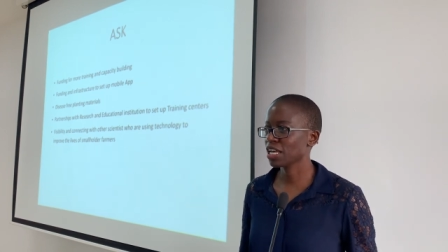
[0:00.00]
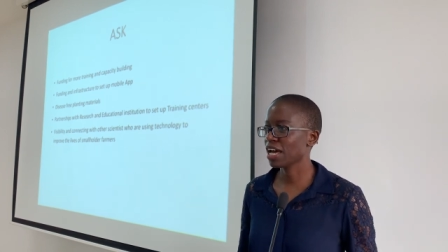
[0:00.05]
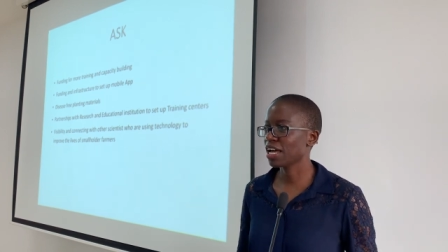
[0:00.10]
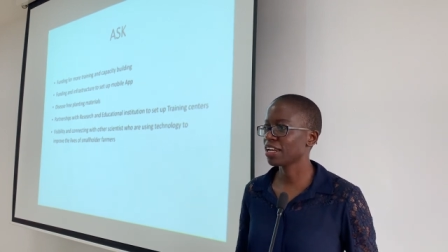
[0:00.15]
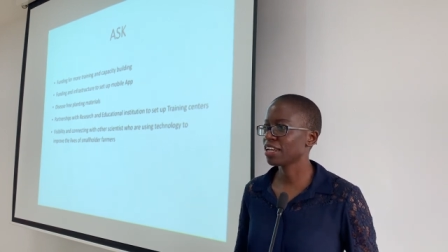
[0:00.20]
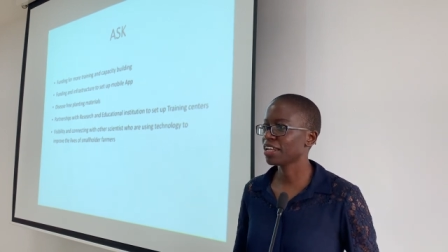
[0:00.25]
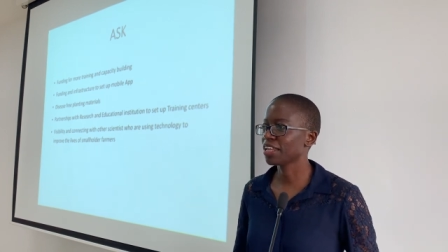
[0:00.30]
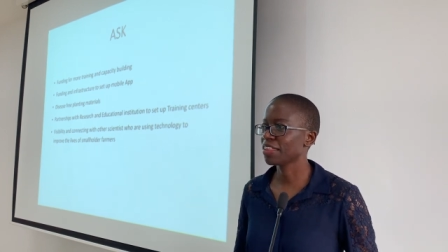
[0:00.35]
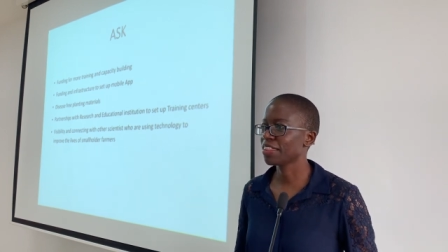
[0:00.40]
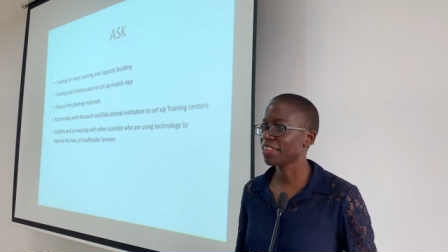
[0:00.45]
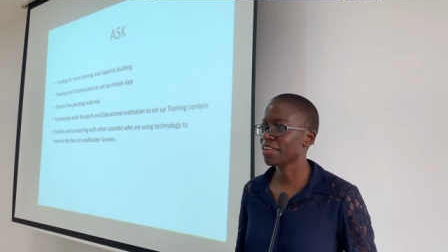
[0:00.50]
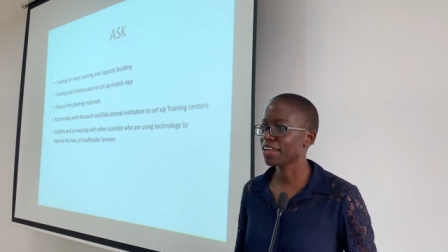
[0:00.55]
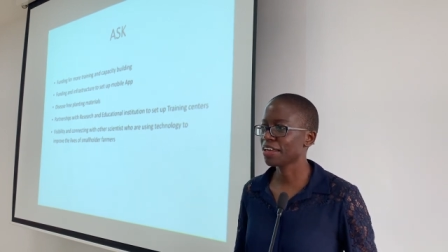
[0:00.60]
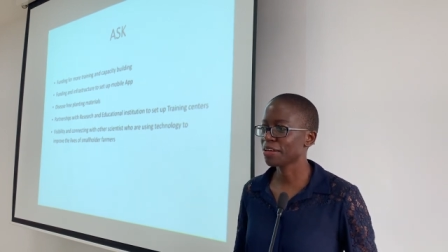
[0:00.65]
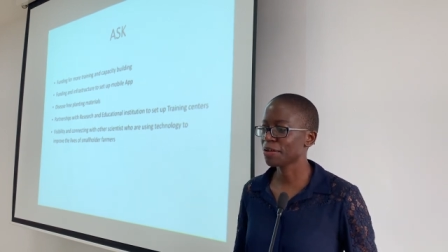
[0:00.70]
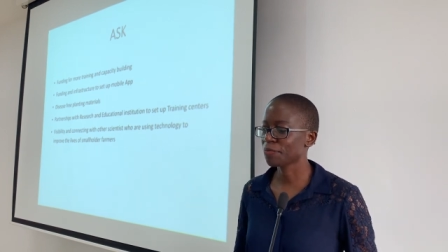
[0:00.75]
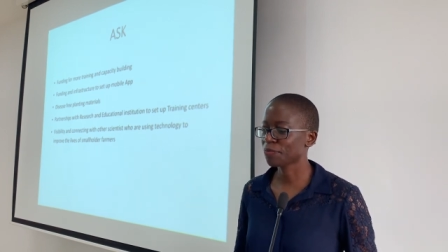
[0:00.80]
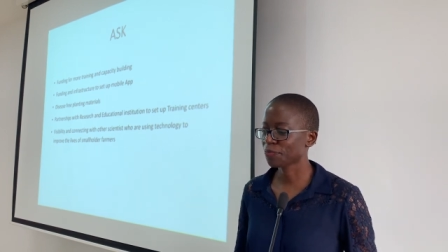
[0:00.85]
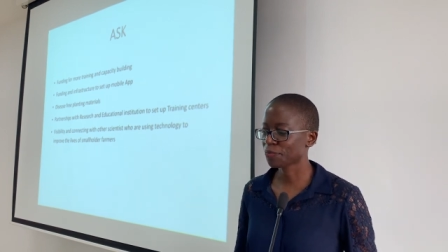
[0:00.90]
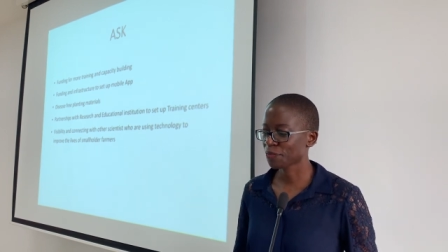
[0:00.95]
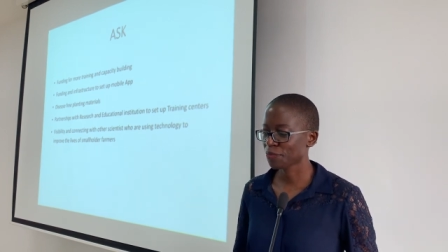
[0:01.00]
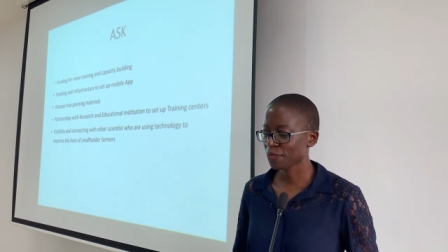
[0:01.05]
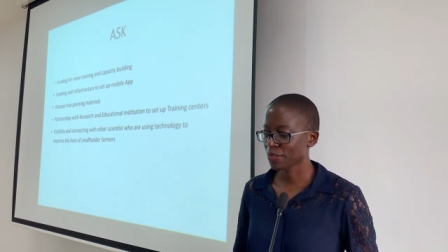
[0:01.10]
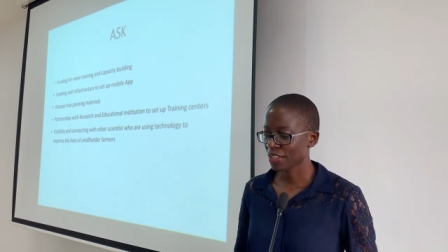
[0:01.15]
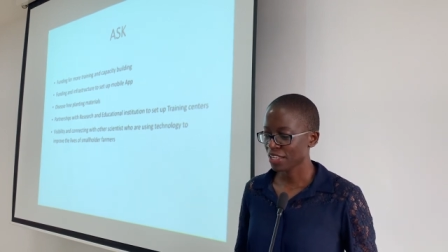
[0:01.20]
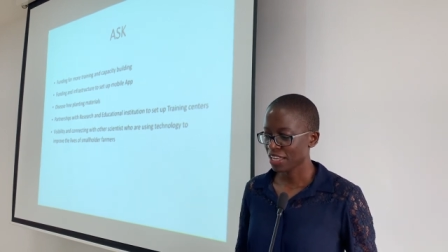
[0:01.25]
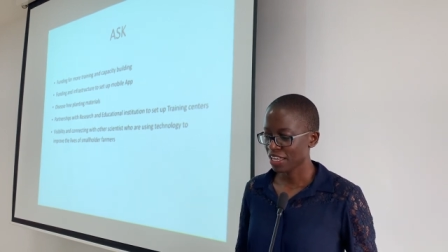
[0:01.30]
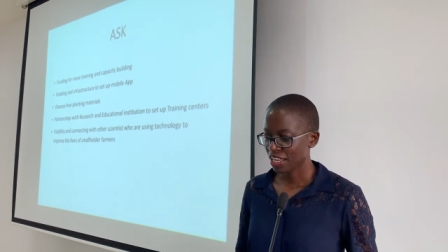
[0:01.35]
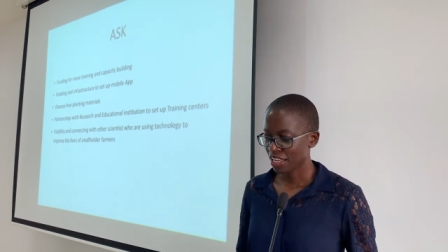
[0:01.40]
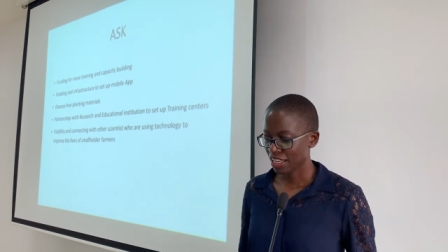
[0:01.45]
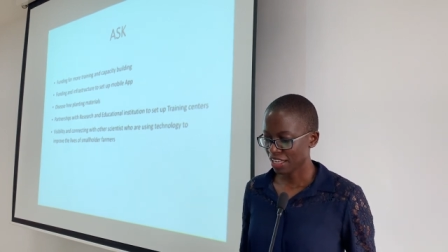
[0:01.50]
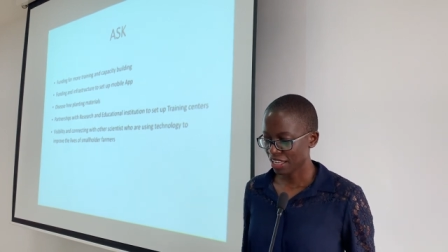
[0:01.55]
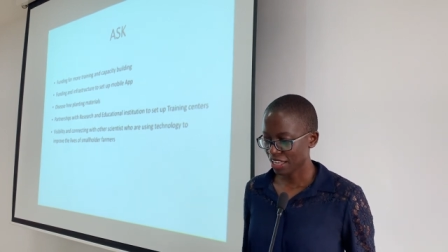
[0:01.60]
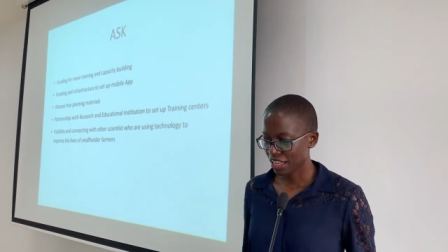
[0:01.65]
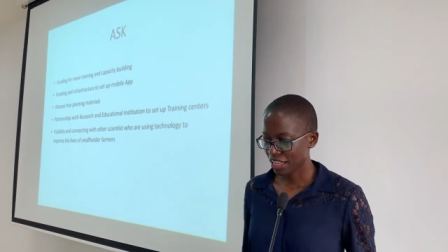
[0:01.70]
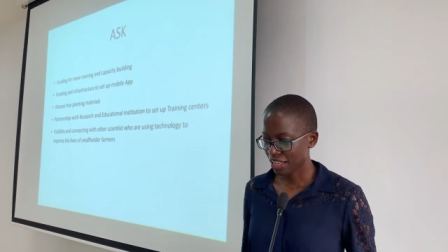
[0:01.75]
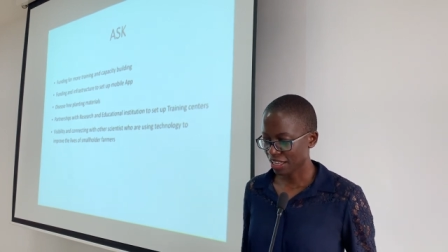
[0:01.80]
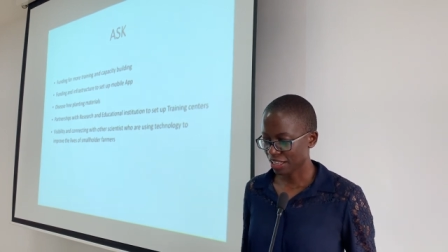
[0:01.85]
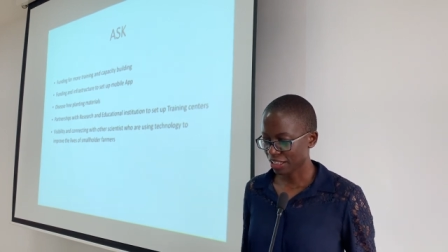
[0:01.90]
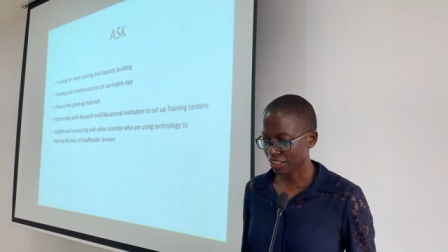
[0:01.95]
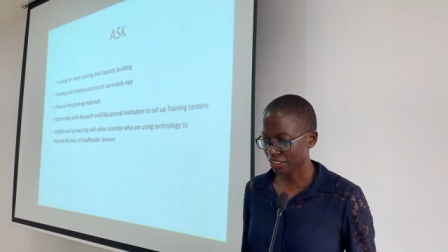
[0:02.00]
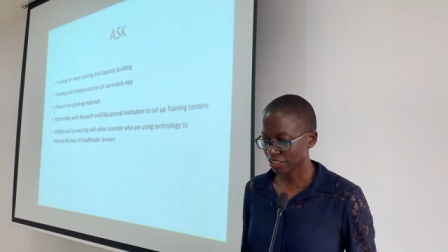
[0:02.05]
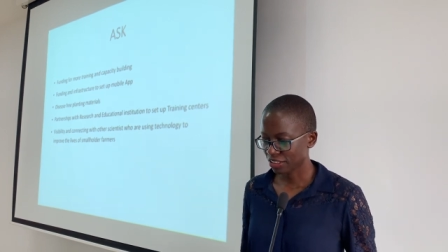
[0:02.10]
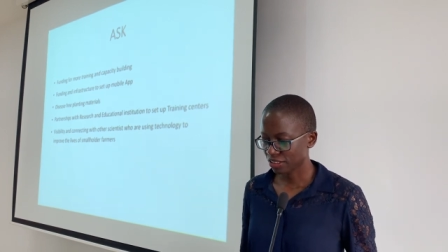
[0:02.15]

and the uh,